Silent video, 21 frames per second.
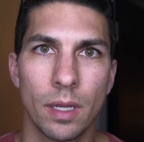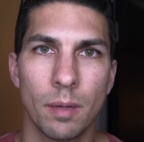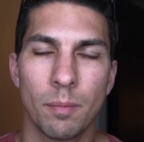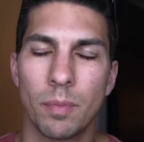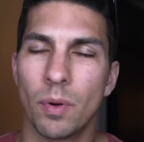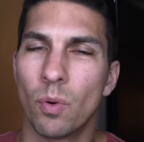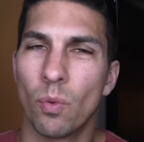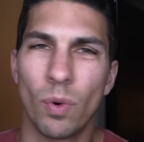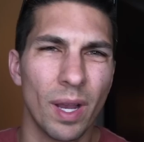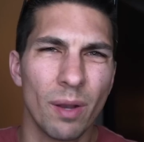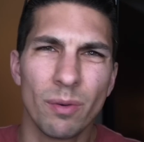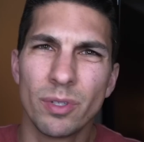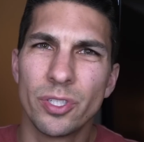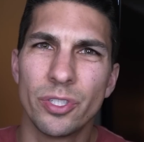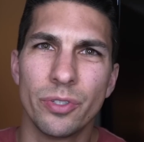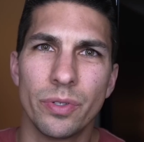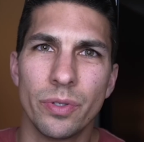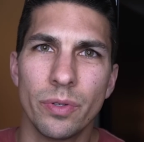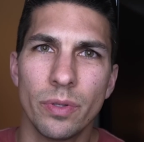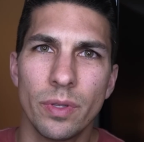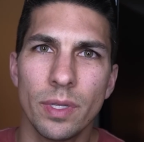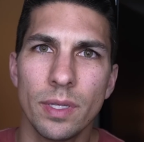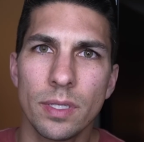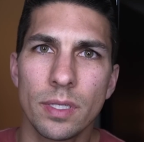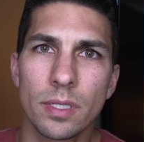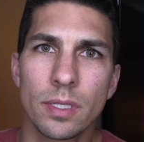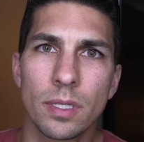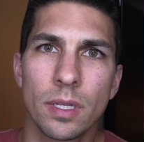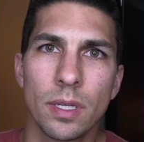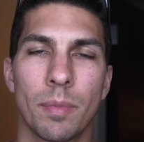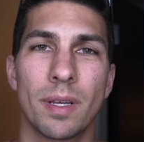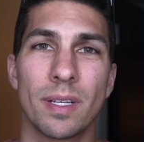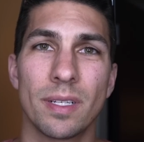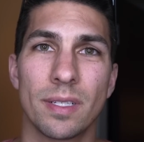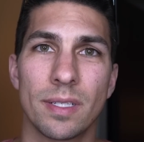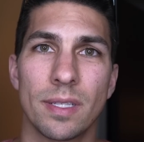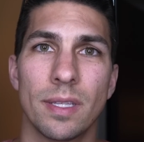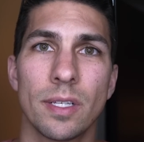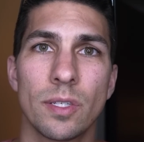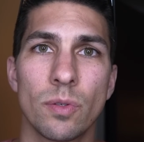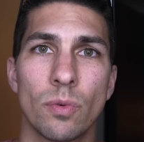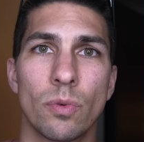But why would you do this?
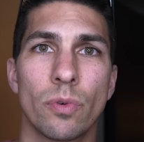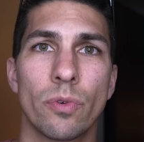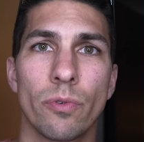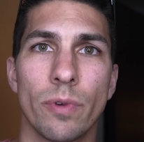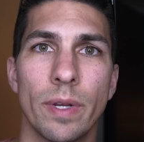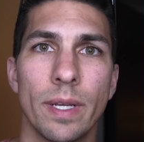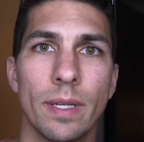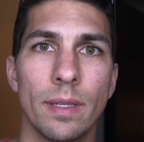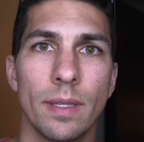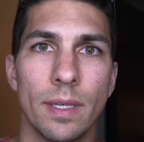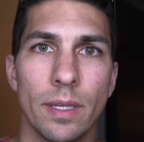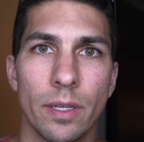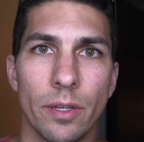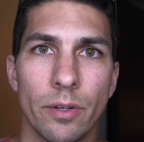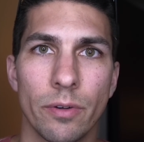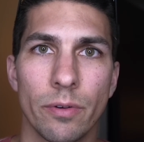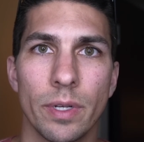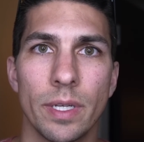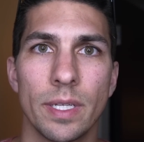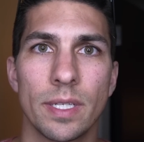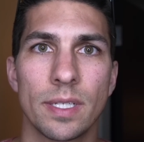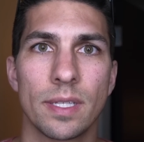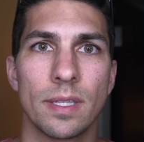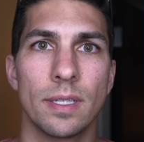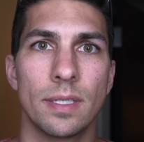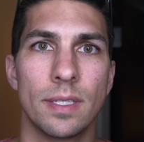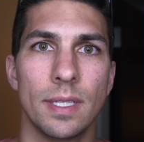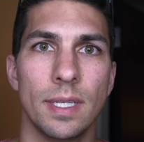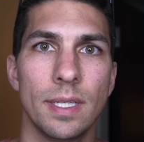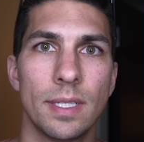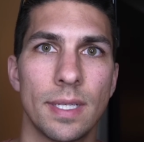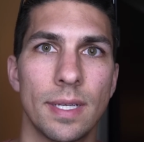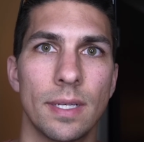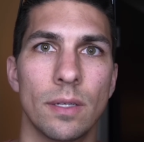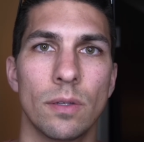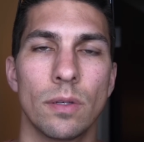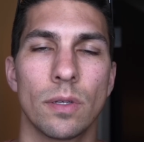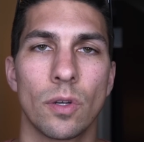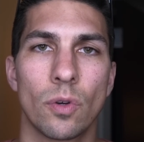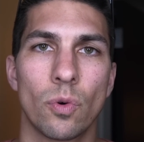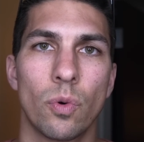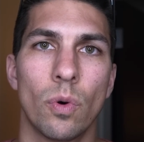Because this will greatly increase the
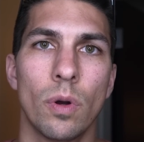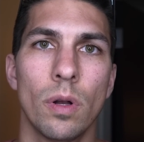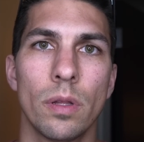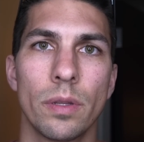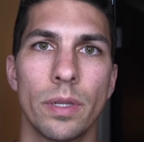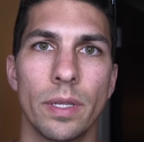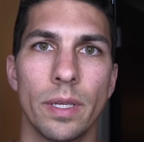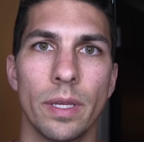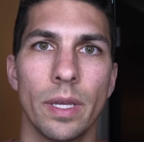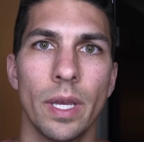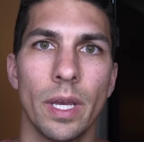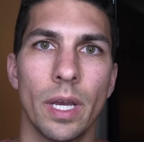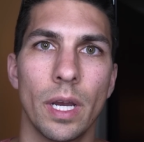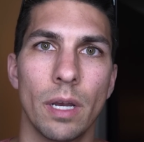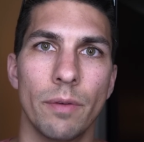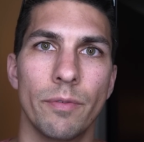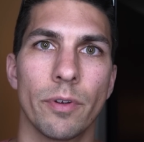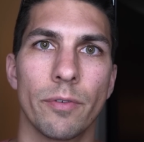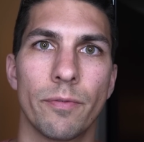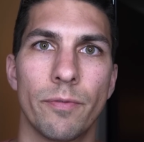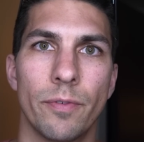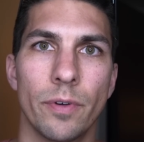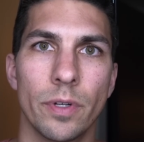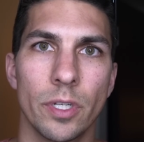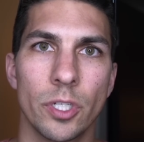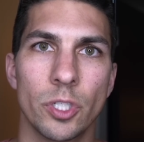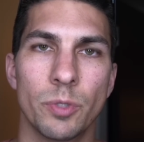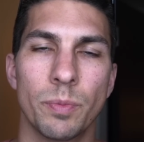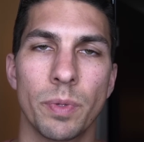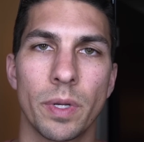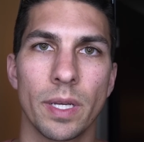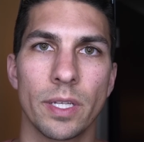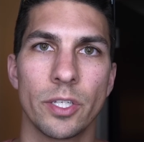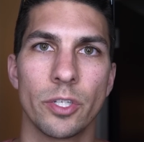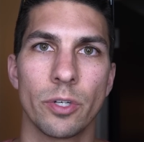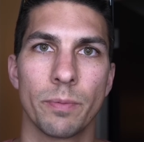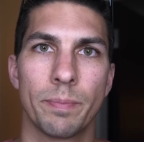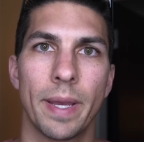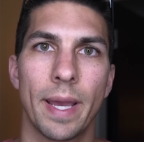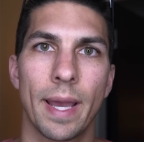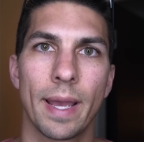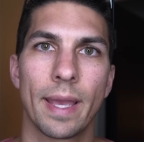detail and quality of your footage because
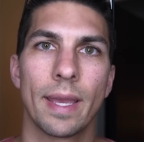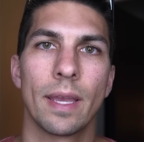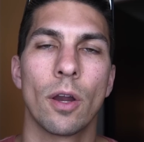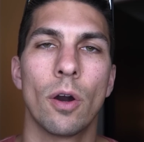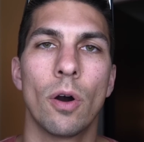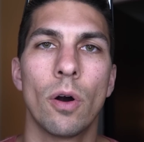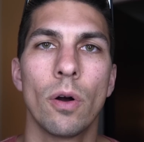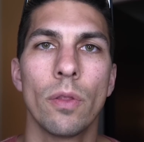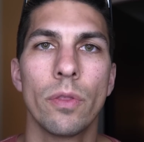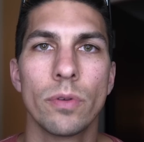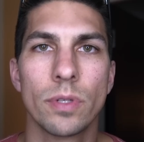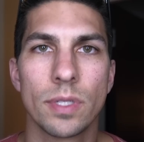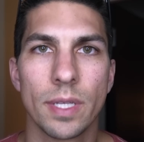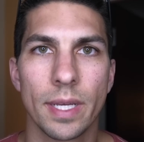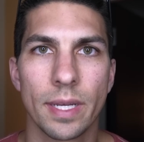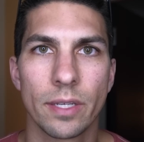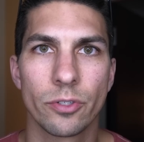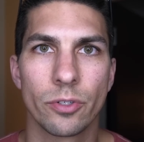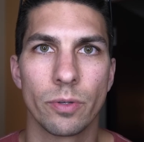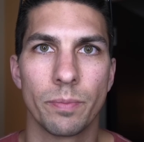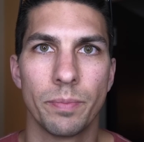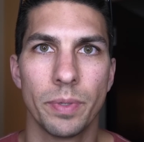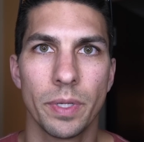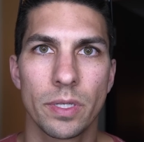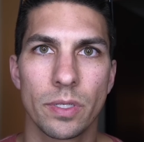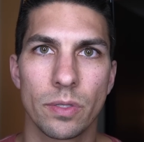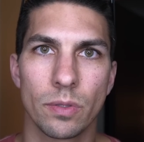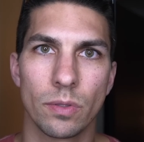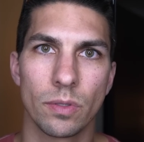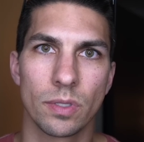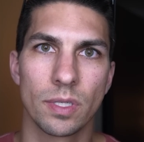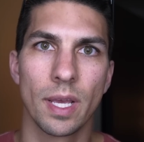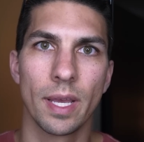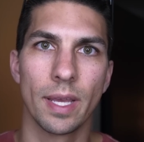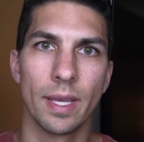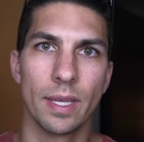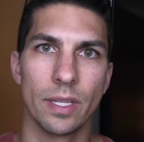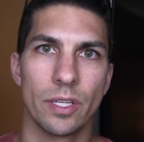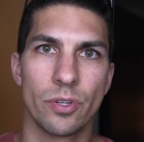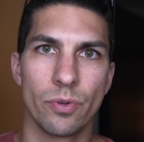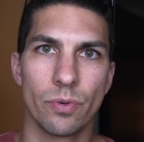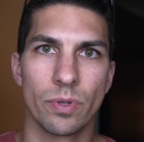you're packing all those extra pixels
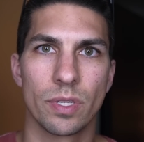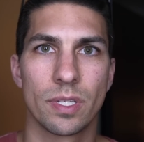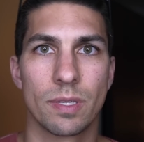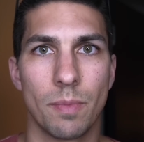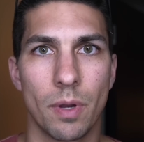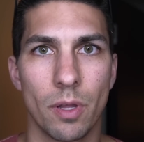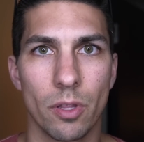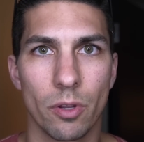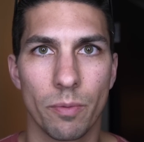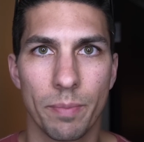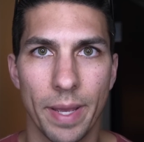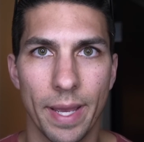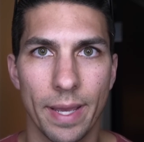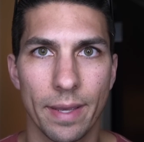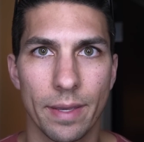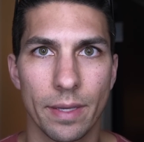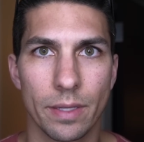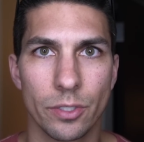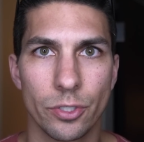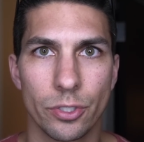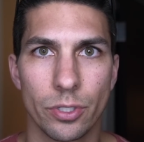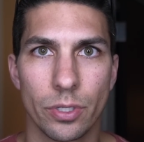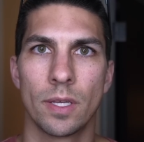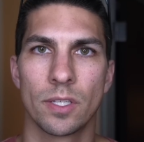into a smaller package.